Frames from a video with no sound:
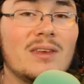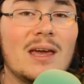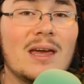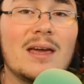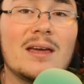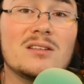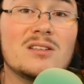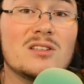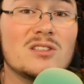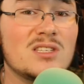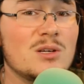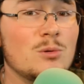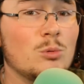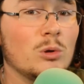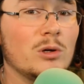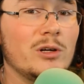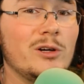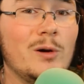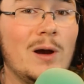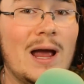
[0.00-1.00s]
and to see where
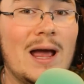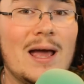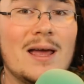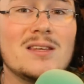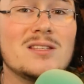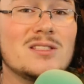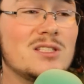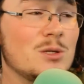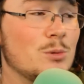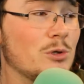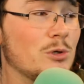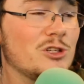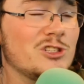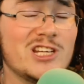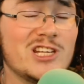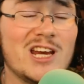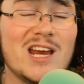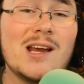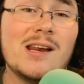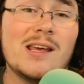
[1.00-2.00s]
you're at and see where your
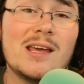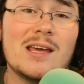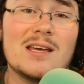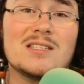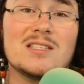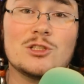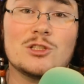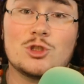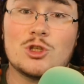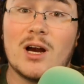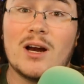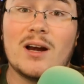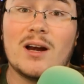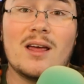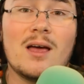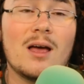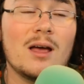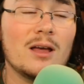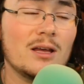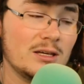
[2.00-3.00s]
standing is and try
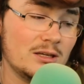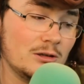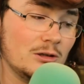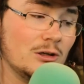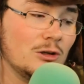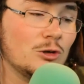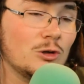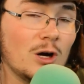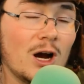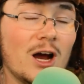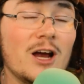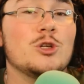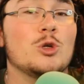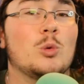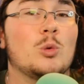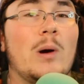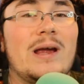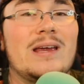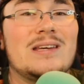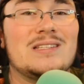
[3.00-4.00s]
to grind your
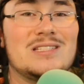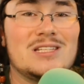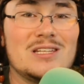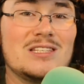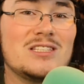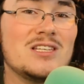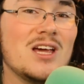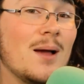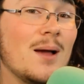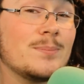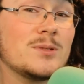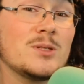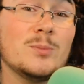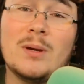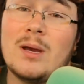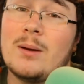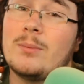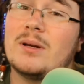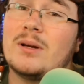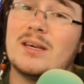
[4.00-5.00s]
way to the top to be
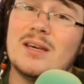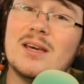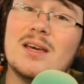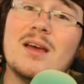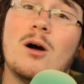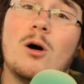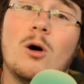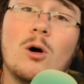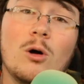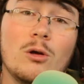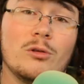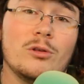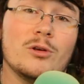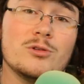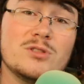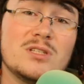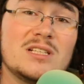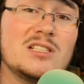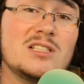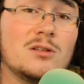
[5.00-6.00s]
able to get all of those
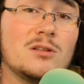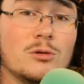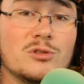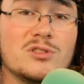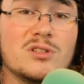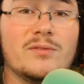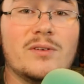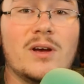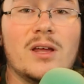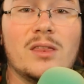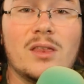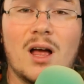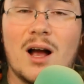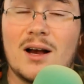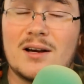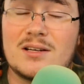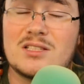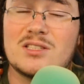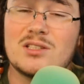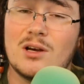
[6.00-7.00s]
exclusive
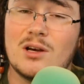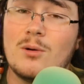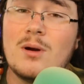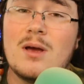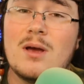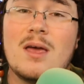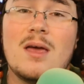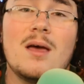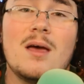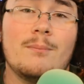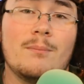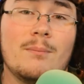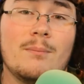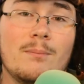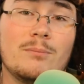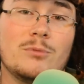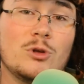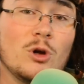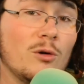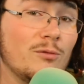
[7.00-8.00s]
unlocks. So
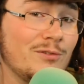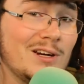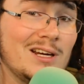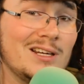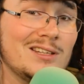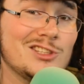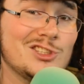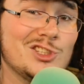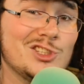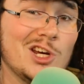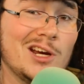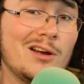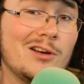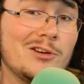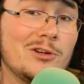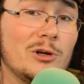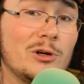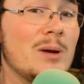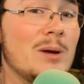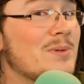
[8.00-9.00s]
don't forget to check out
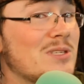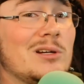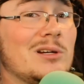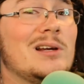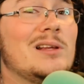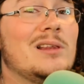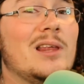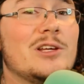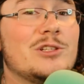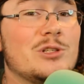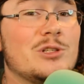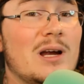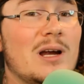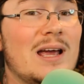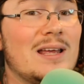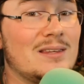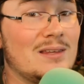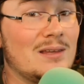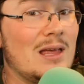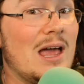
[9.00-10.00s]
your Emissary Ledger
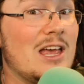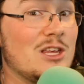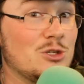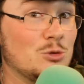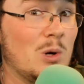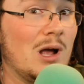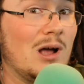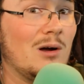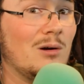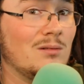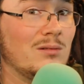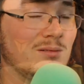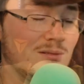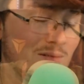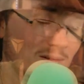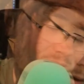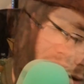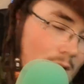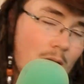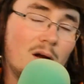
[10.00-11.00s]
as well.
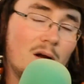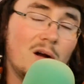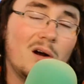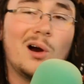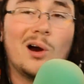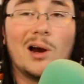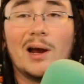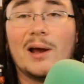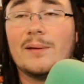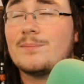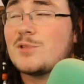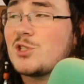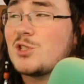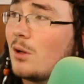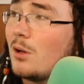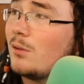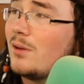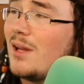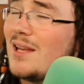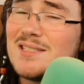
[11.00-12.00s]
All right,
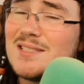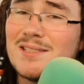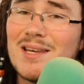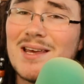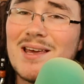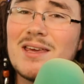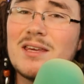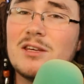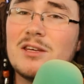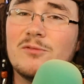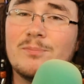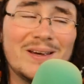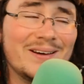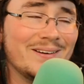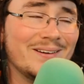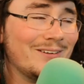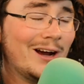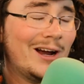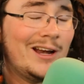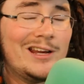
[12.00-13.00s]
so let's say you've been
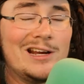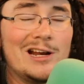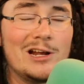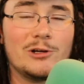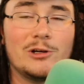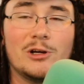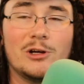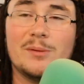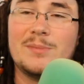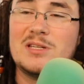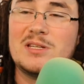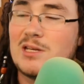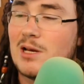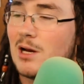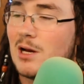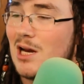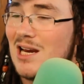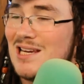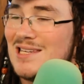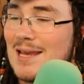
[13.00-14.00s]
grinding out your
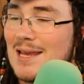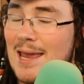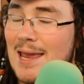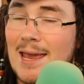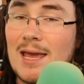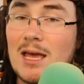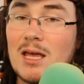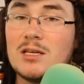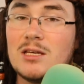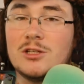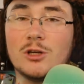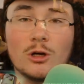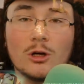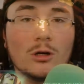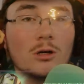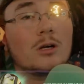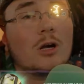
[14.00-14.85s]
emissaries and you're